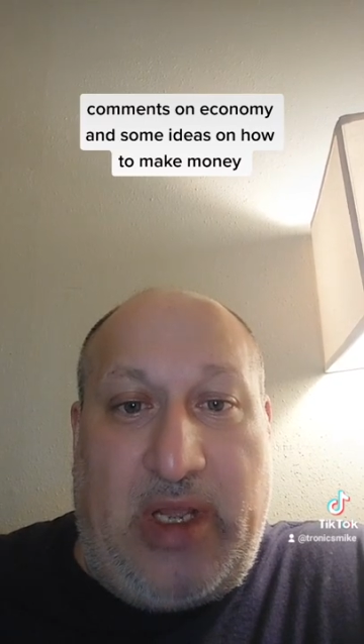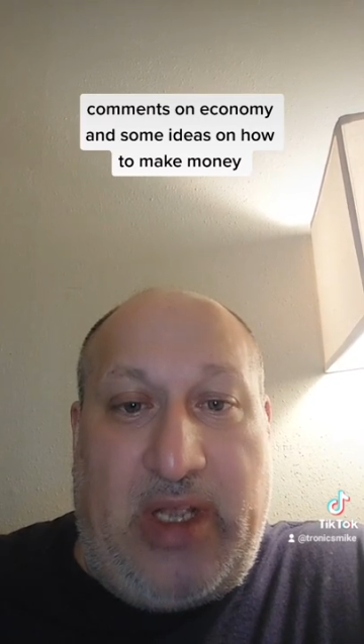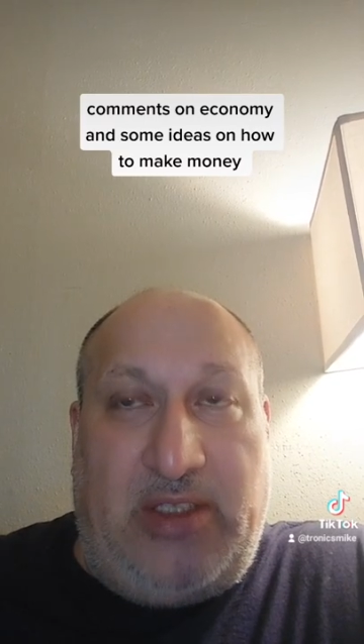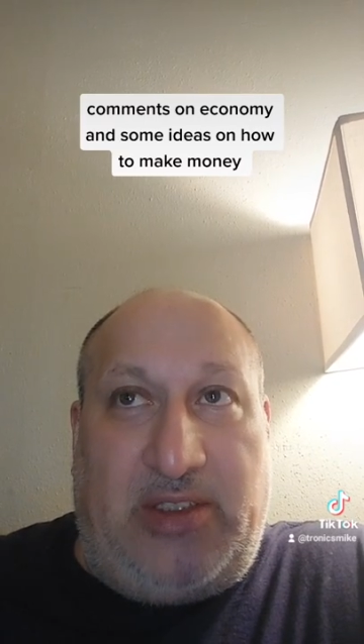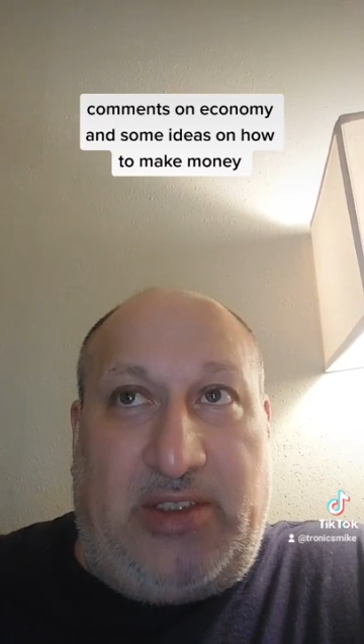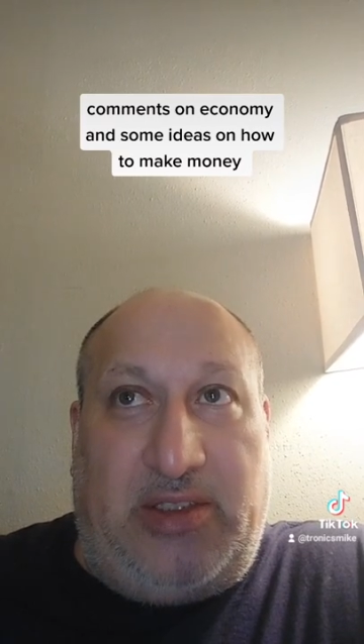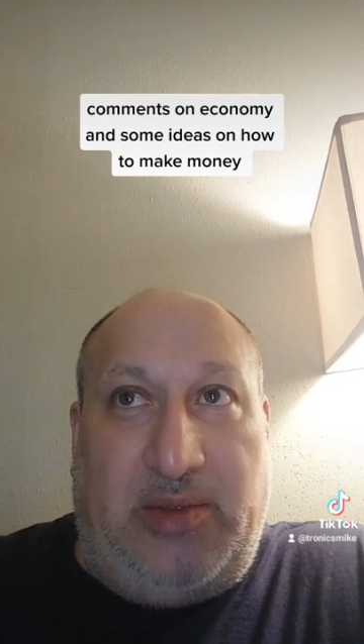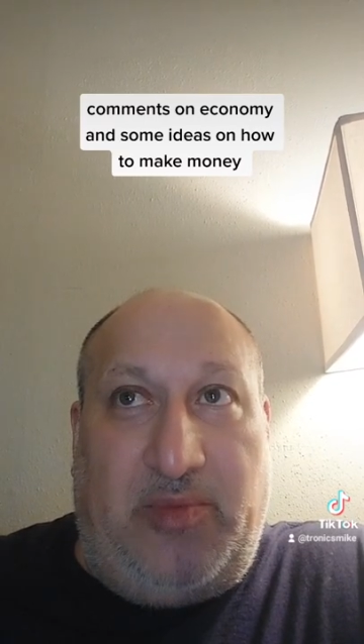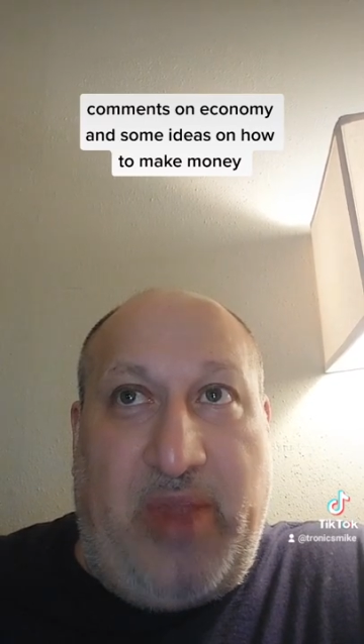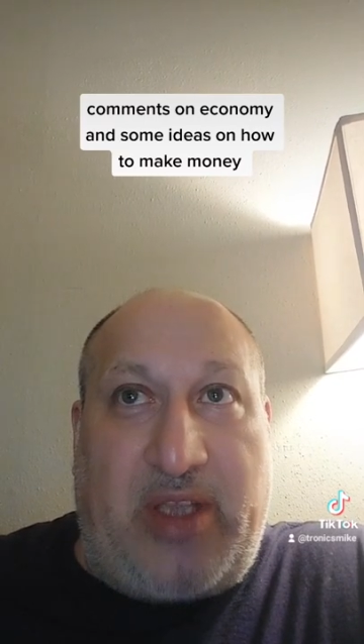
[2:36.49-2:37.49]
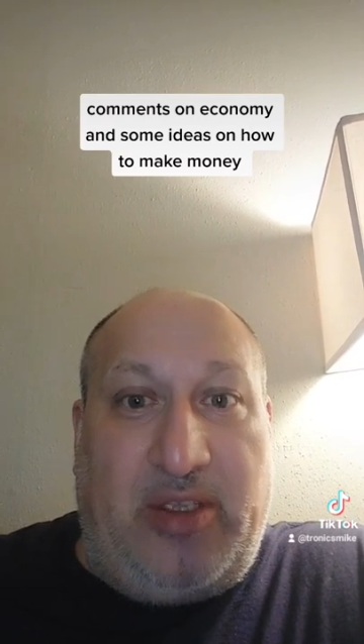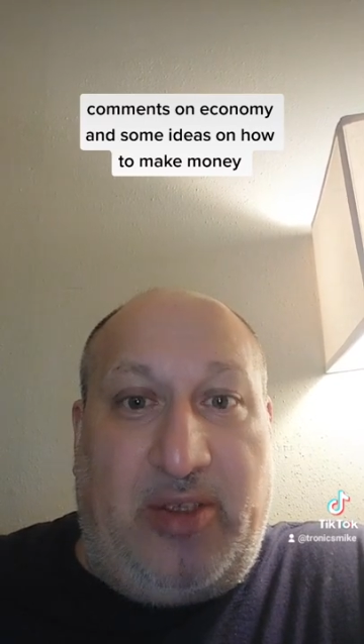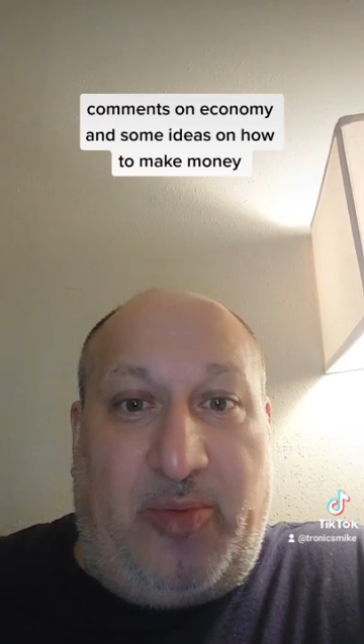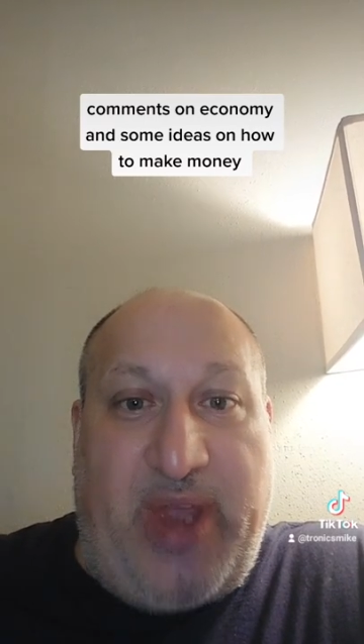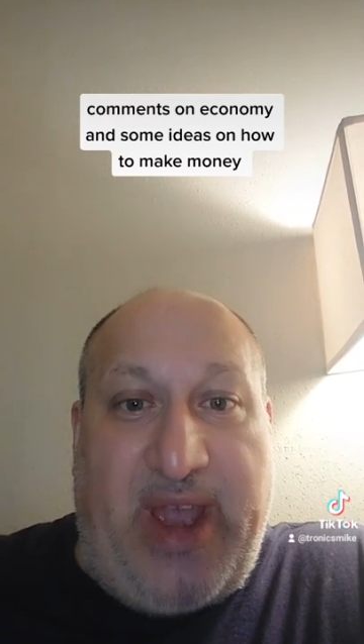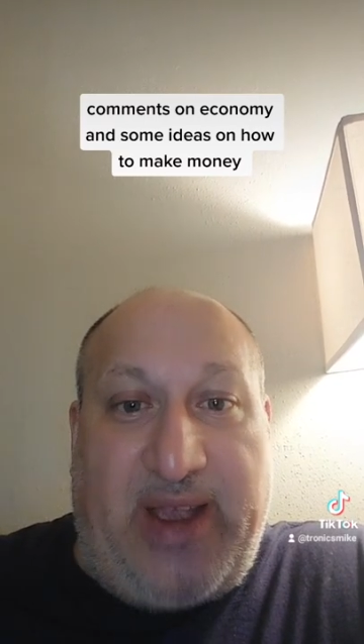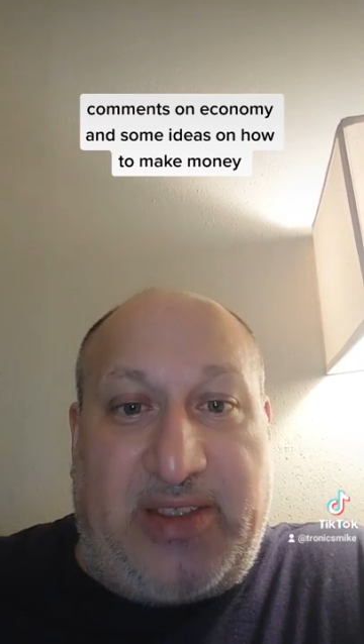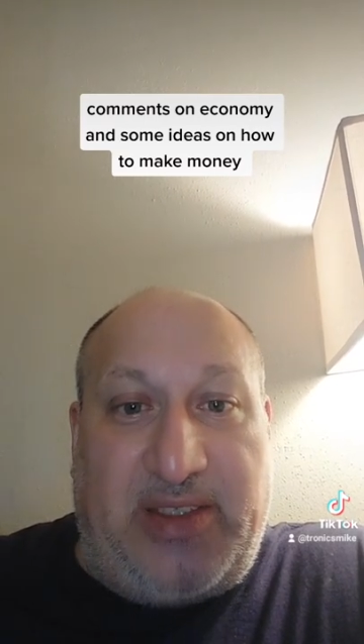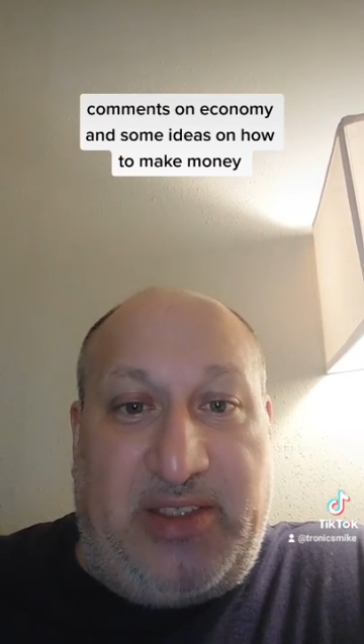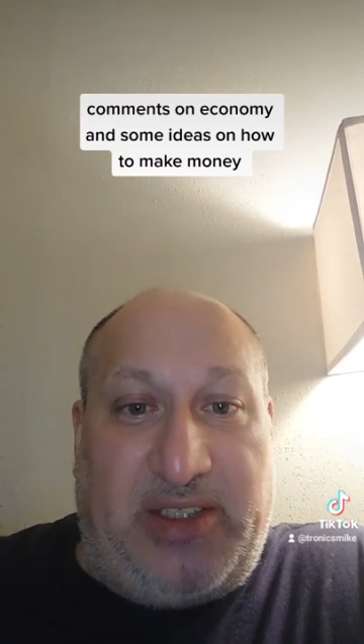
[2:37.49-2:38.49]
and make little
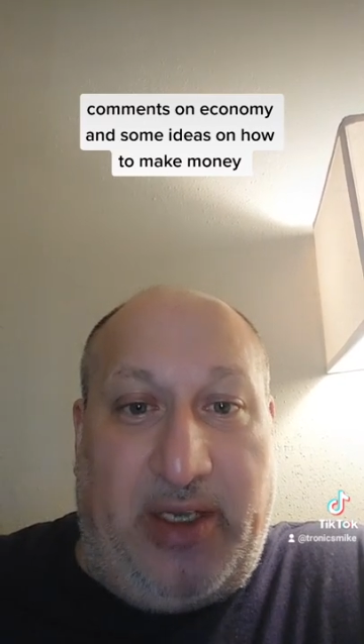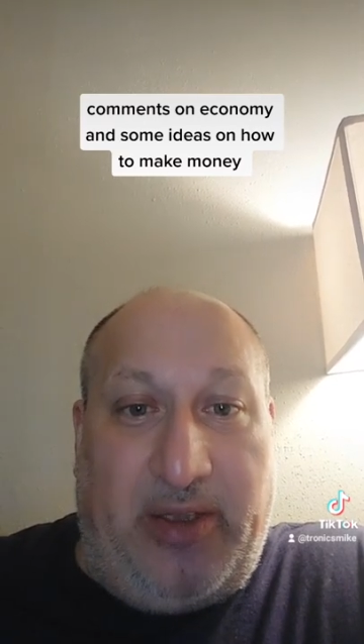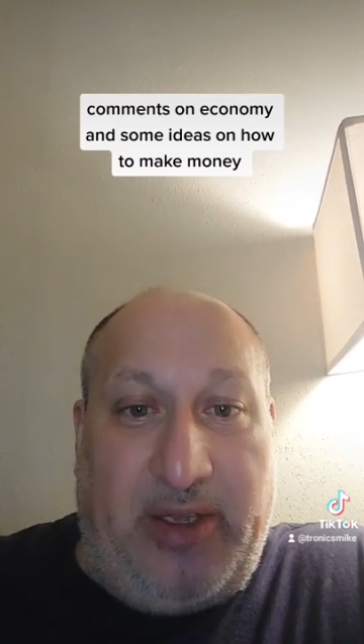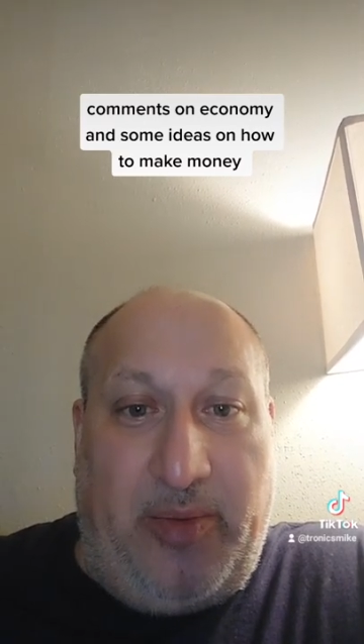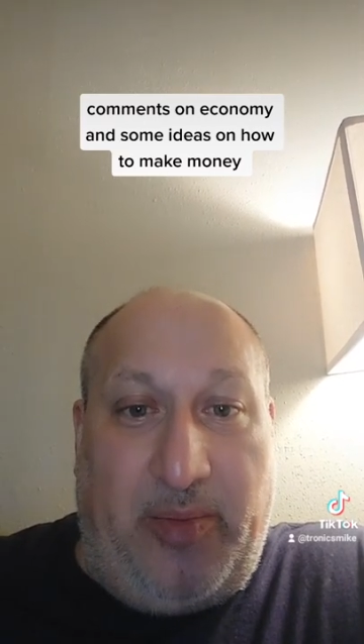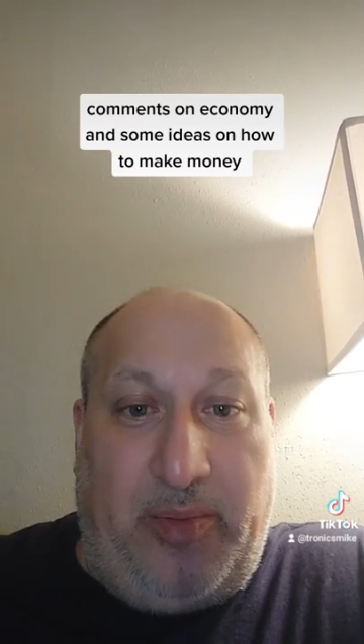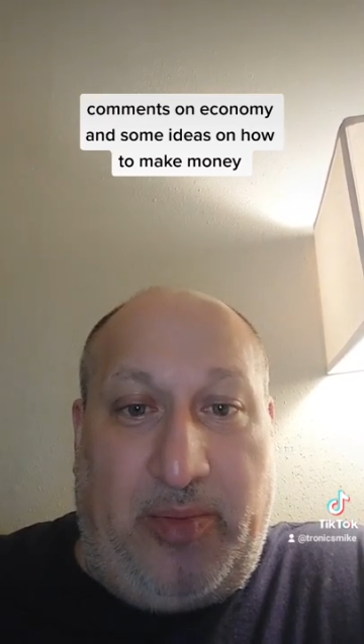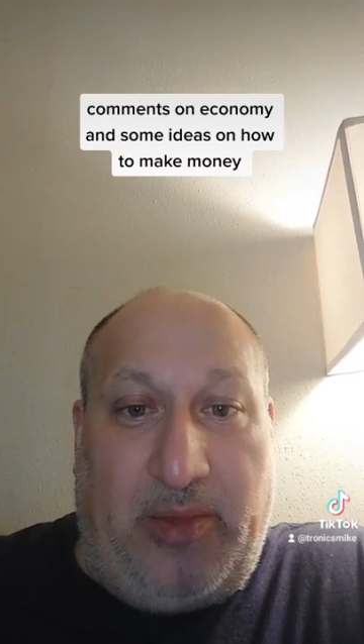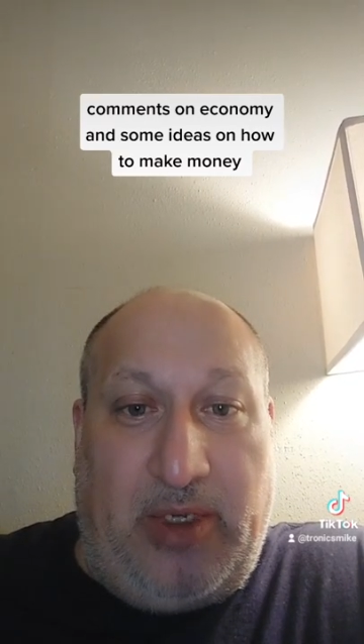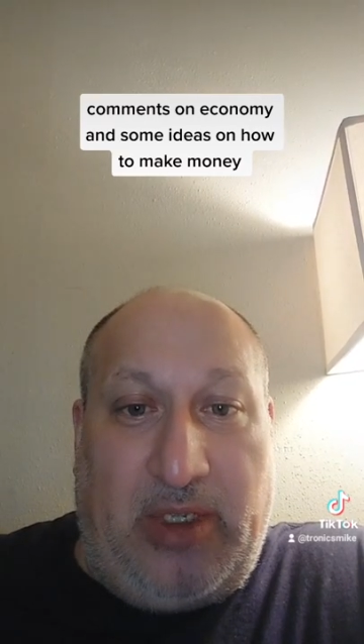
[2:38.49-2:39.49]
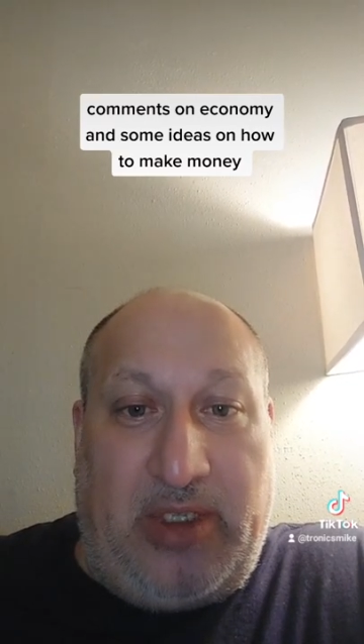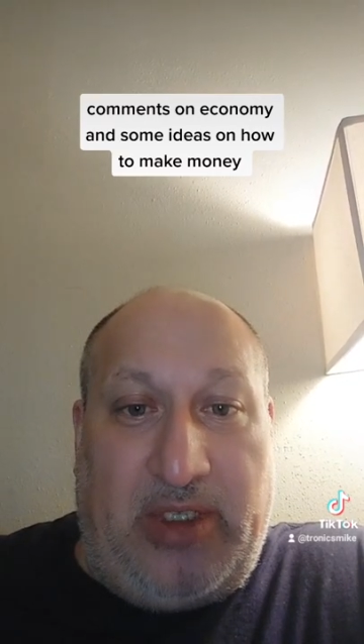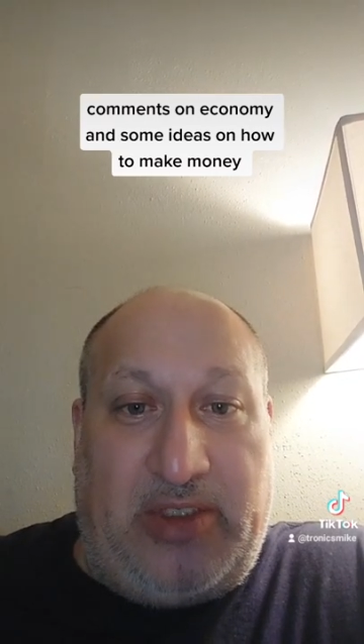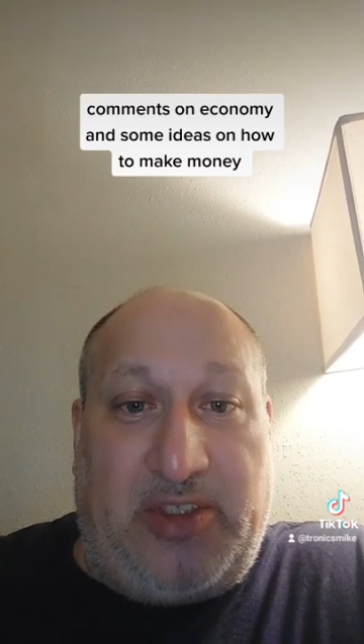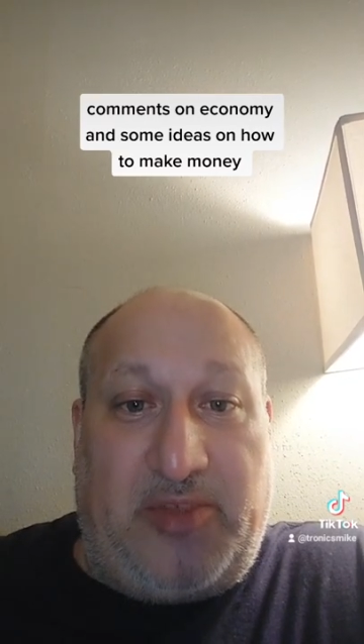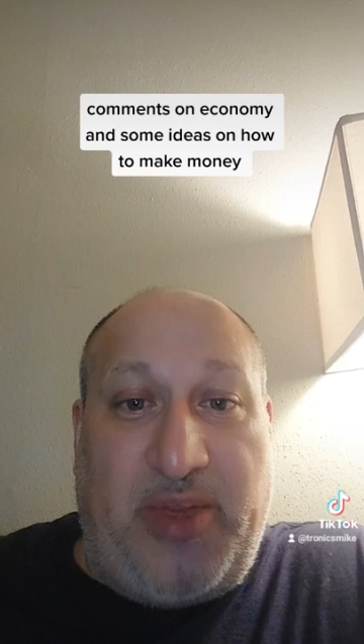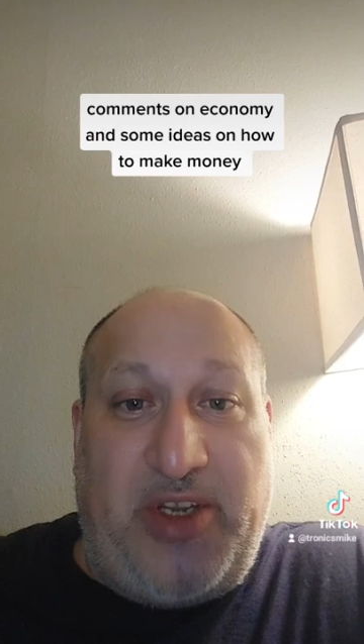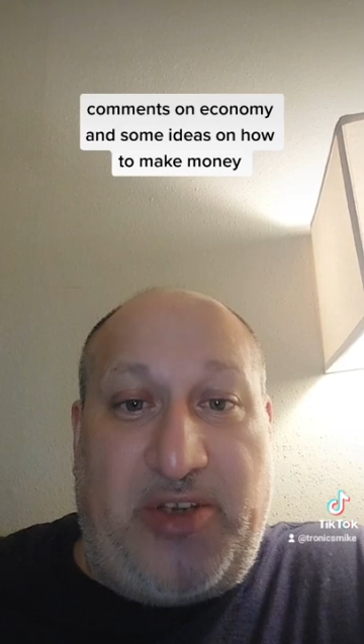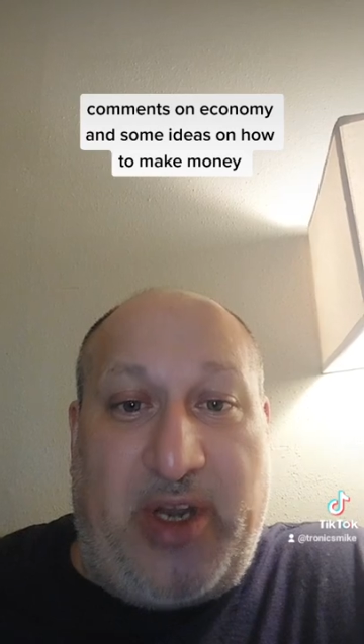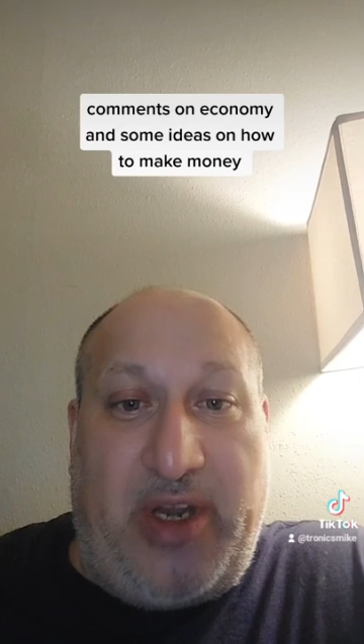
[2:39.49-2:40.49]
packs and sell them. This is
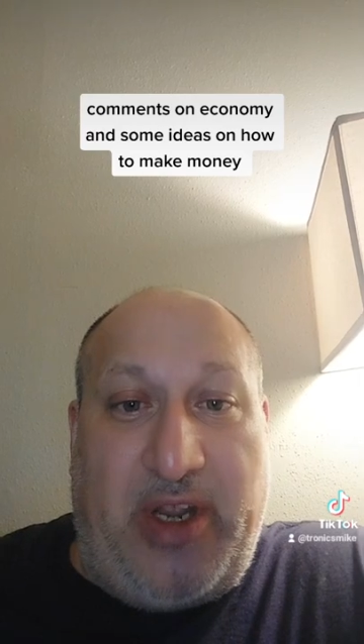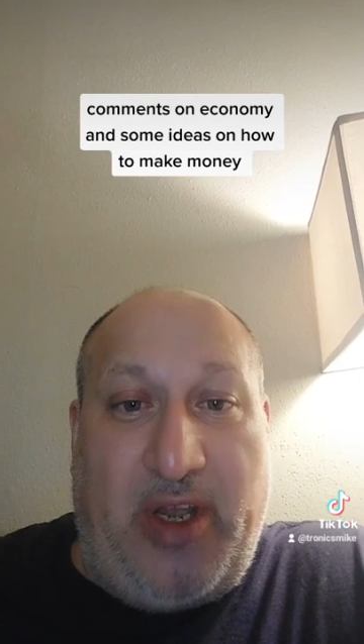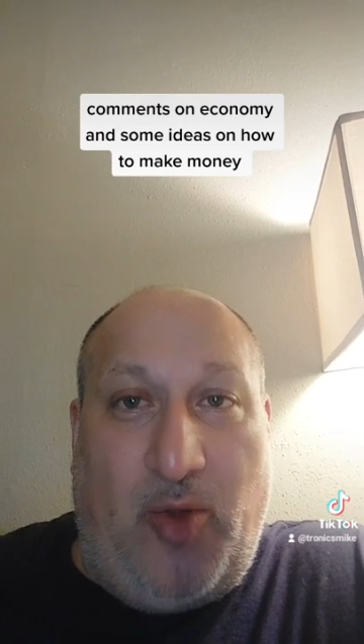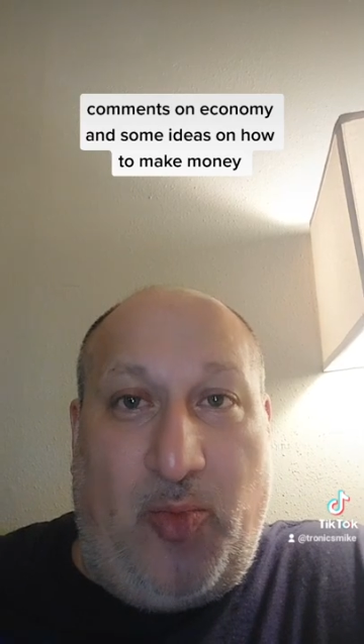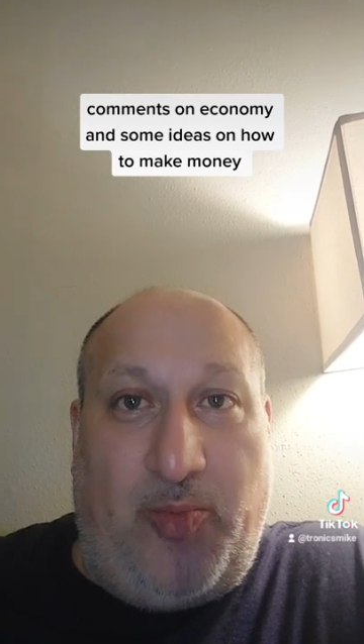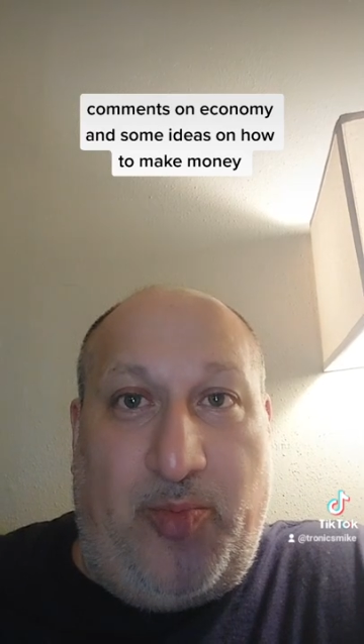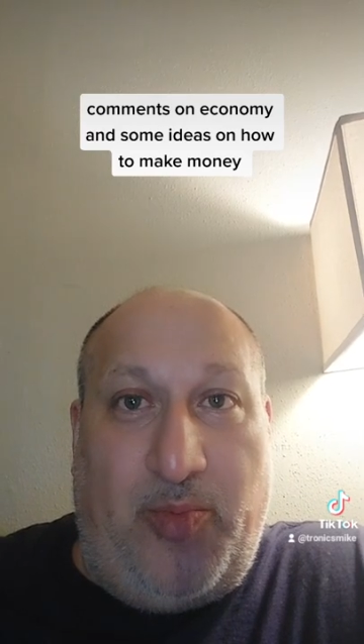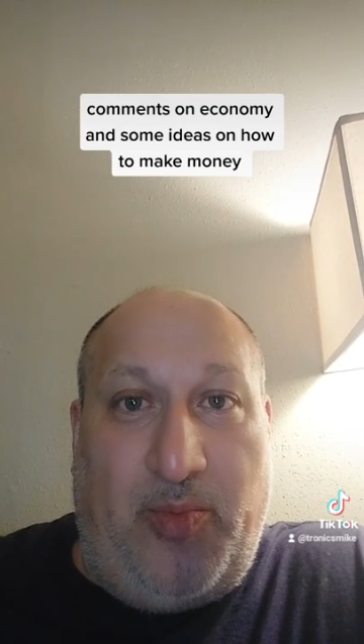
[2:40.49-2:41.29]
me trying to help